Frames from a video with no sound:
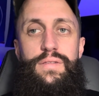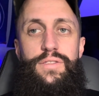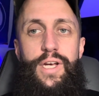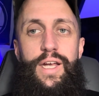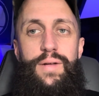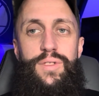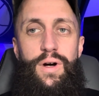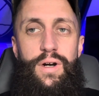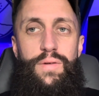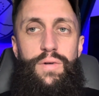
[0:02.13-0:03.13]
James
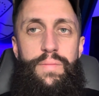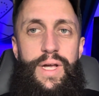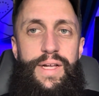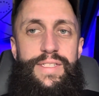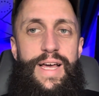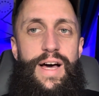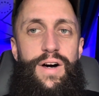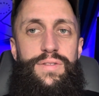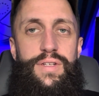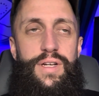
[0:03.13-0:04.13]
Harden remains
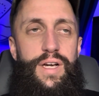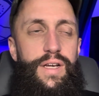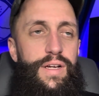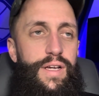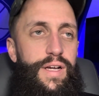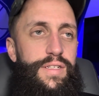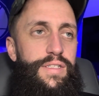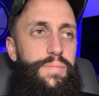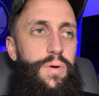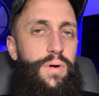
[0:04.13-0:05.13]
out tonight against
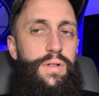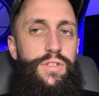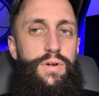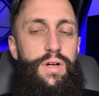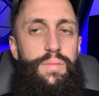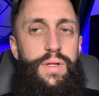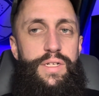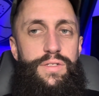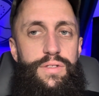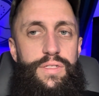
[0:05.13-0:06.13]
the Portland
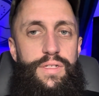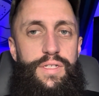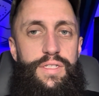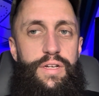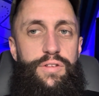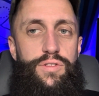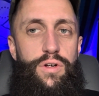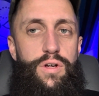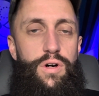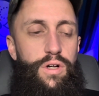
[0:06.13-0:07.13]
Trailblazers. The Sixers
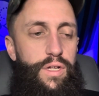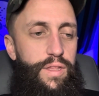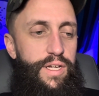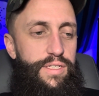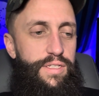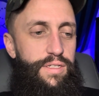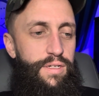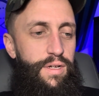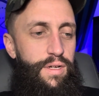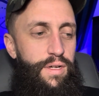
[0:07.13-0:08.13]
are calling this
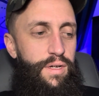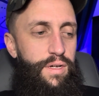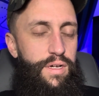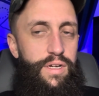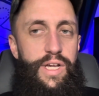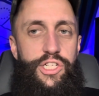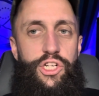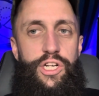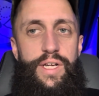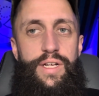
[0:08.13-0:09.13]

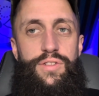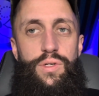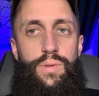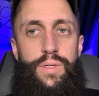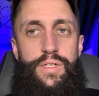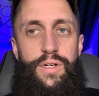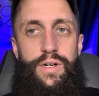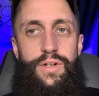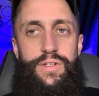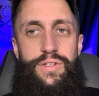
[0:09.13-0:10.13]
conditioning to
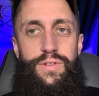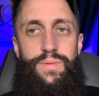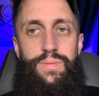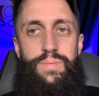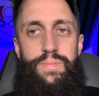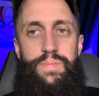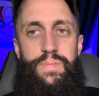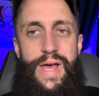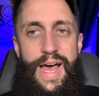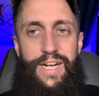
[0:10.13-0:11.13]
return to
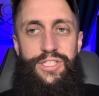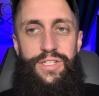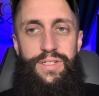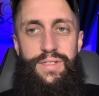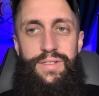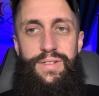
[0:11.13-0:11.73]
action.